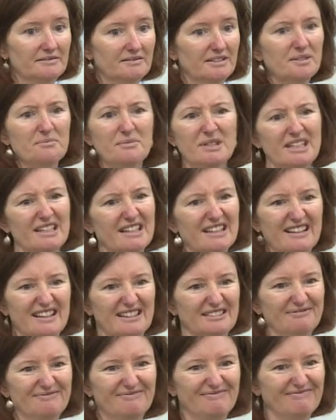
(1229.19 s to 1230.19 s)
Yeah, me
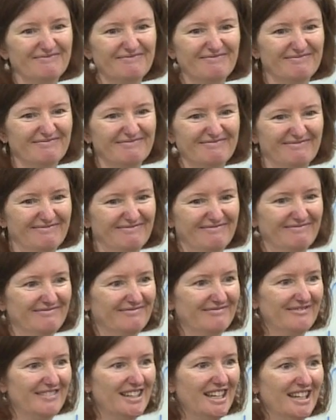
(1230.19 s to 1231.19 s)
neither.
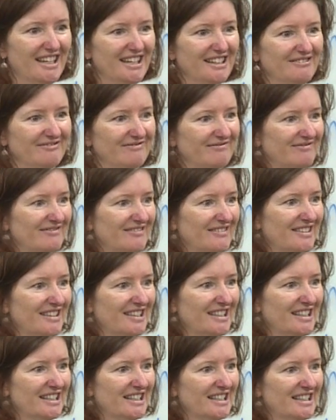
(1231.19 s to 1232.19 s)
Yeah. My daughter did the
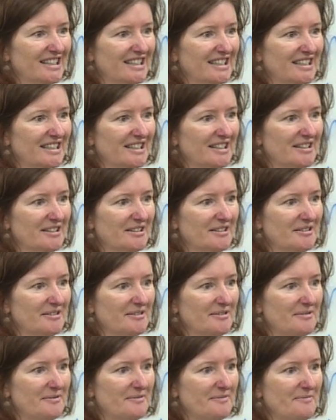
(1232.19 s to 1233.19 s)
taste test the other day
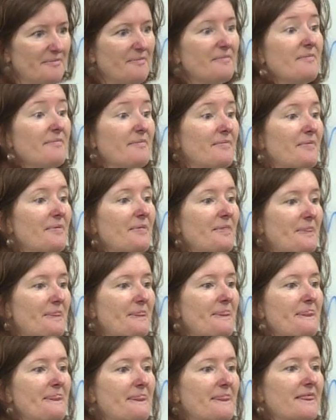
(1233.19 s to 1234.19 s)
with sugar Coke
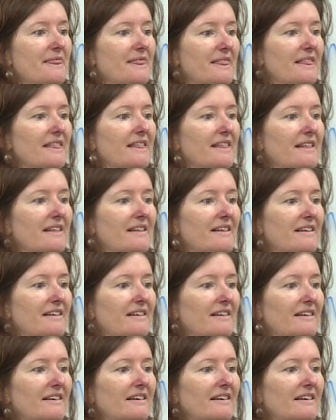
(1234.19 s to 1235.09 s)
and zero Coke.